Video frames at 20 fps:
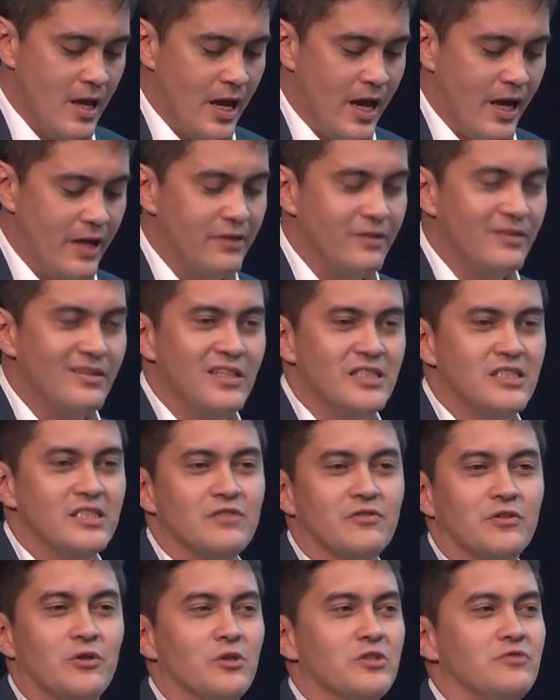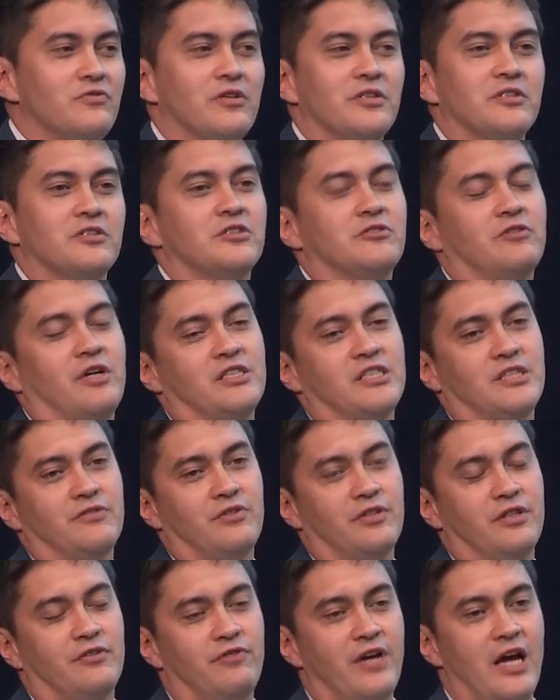And this is, of course, very distressing
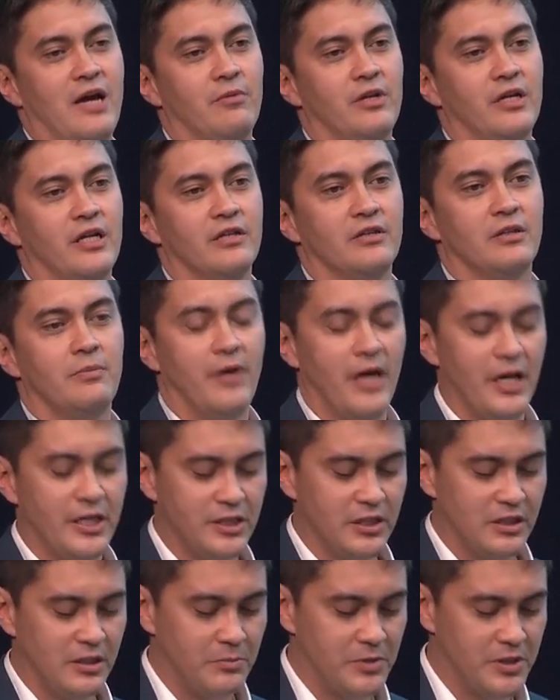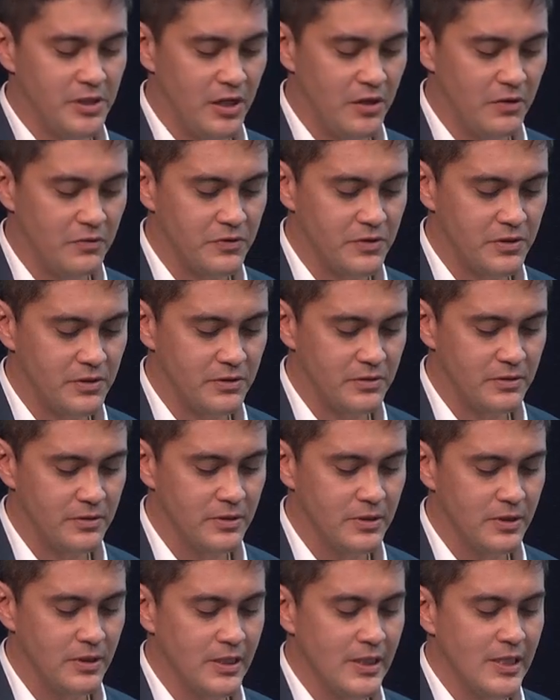for the family and the patient themselves.
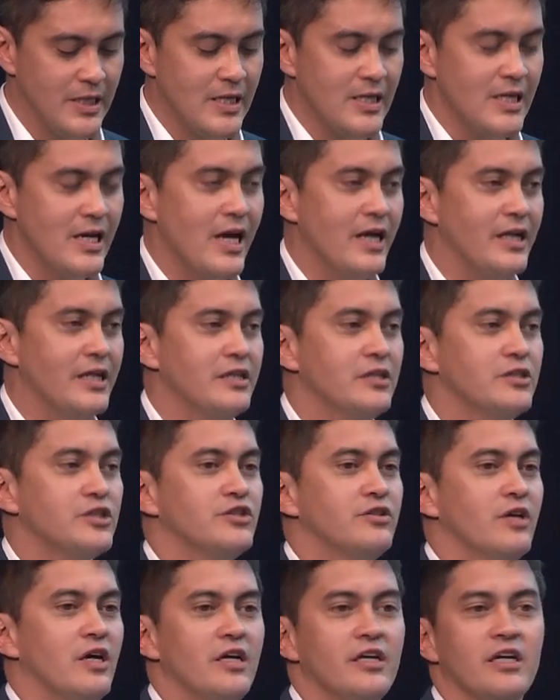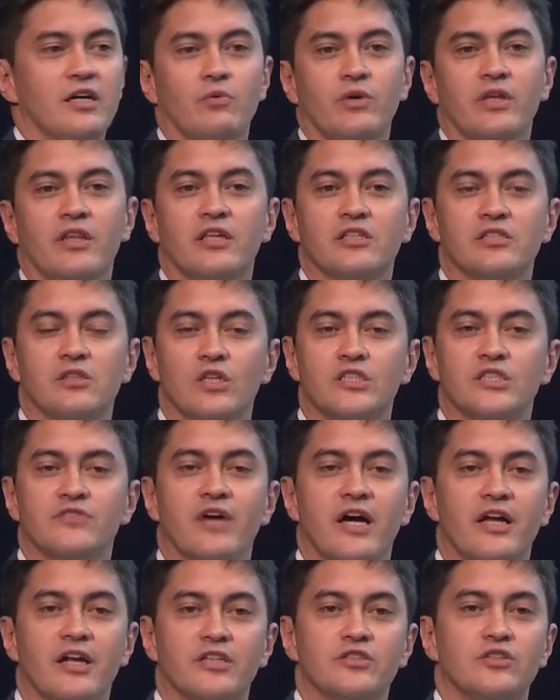And in Australia, where there's lots
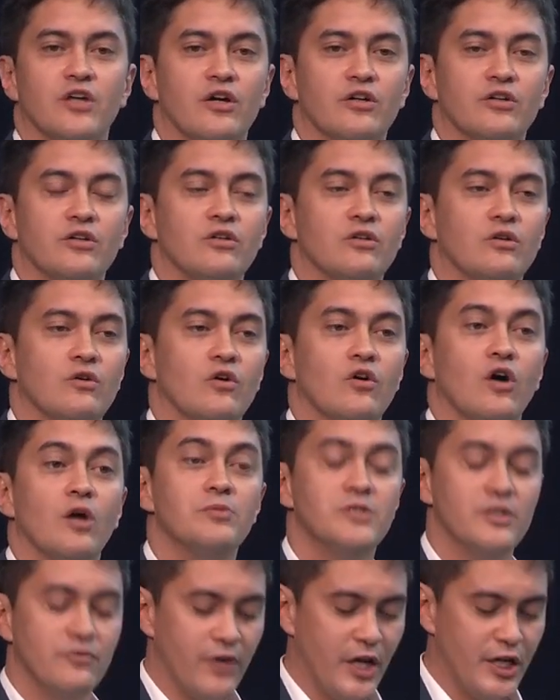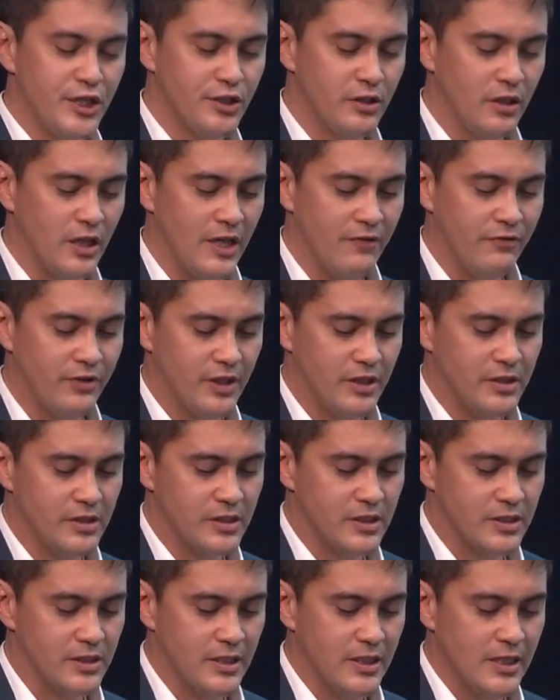of anecdotal or observational
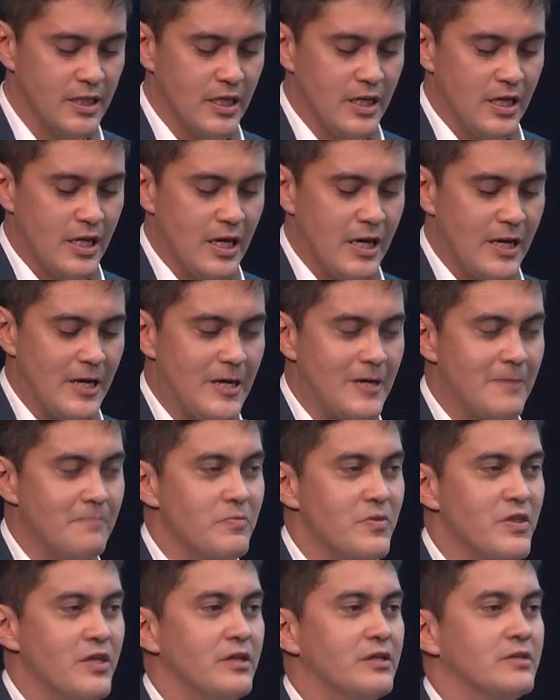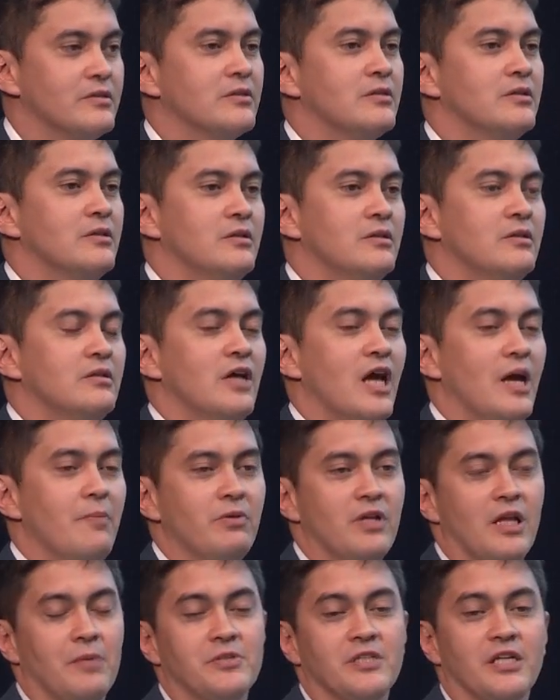evidence that
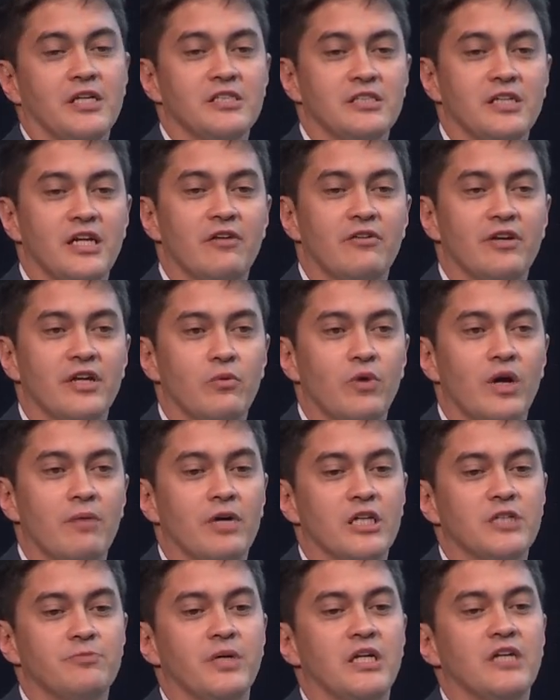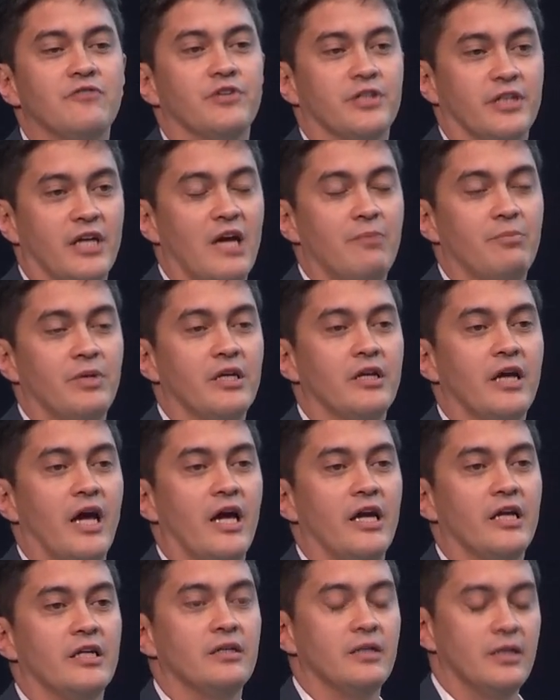epilepsy is an area where much benefit can be
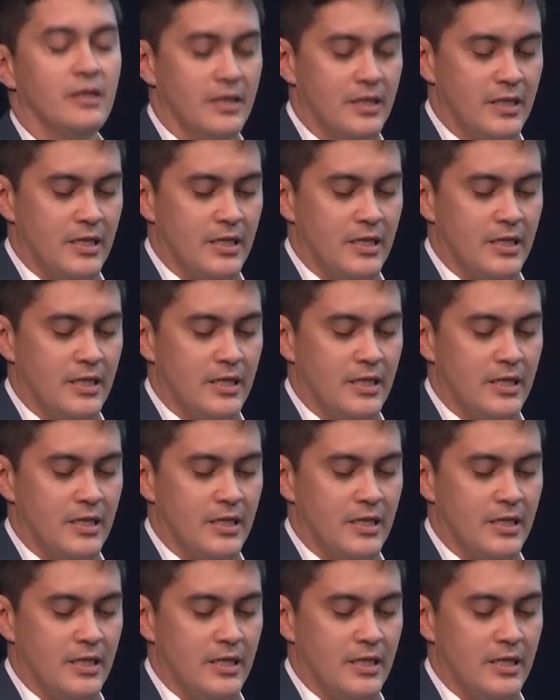gained,